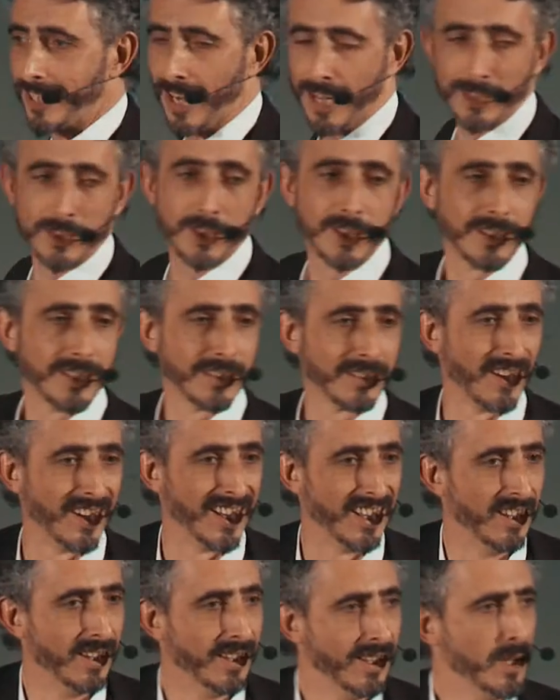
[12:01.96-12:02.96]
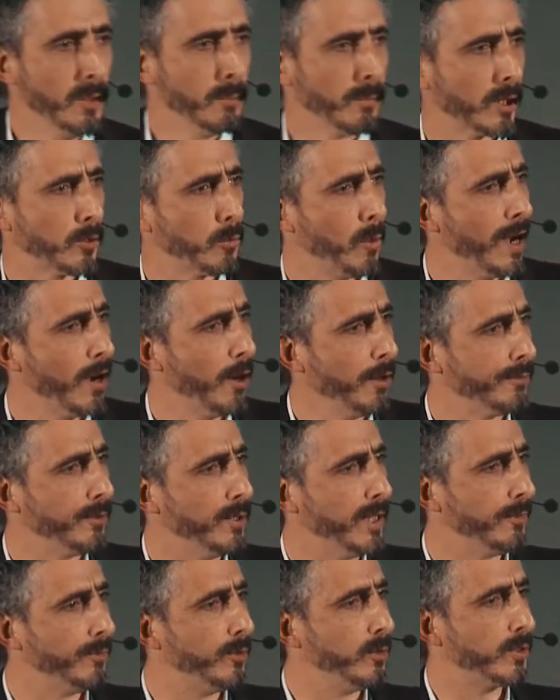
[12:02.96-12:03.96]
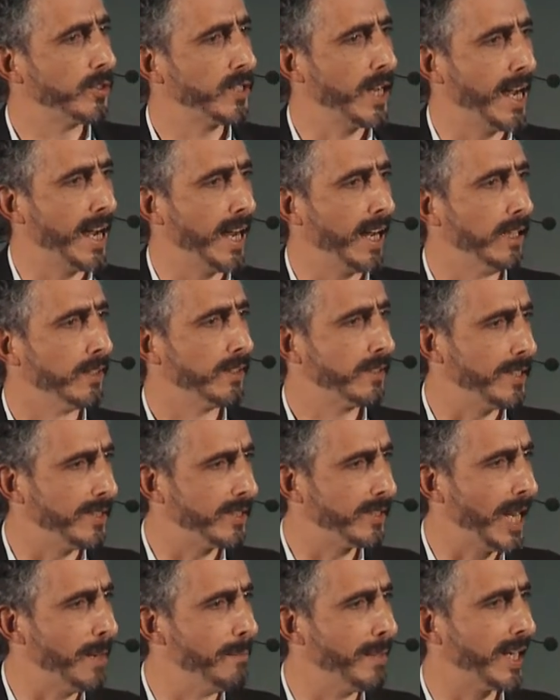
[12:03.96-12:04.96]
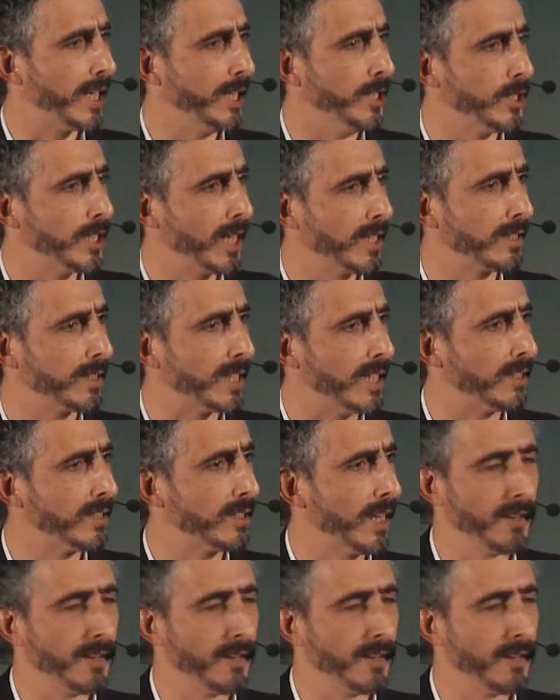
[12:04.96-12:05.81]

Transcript: culture design. But quite often, if you say systemic injustice,